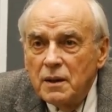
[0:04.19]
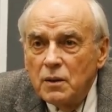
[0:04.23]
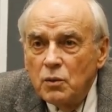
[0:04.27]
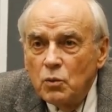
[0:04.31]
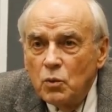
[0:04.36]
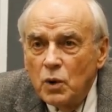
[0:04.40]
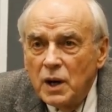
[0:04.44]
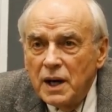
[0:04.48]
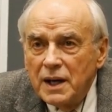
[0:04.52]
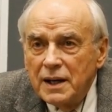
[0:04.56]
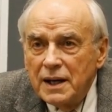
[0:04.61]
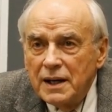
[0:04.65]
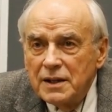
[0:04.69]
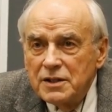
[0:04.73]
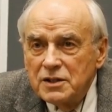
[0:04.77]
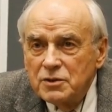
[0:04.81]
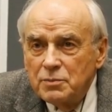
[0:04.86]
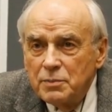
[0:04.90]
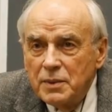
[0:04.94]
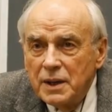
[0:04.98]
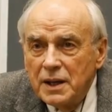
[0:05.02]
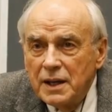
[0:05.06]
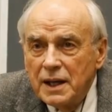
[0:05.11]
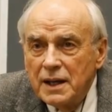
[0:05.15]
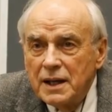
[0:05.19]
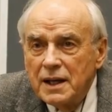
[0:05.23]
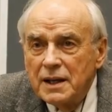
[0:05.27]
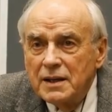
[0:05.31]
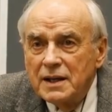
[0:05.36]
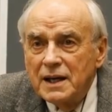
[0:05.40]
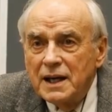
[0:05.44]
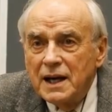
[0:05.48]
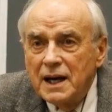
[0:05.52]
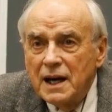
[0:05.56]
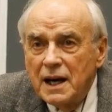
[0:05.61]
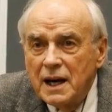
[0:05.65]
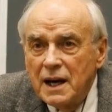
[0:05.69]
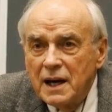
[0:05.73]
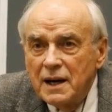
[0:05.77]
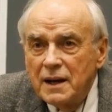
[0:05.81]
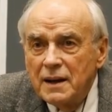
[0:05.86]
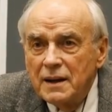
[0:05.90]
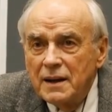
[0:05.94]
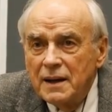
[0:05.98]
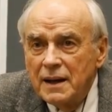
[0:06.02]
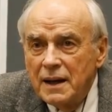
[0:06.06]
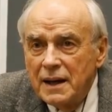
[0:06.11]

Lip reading: While it's spinning in the air,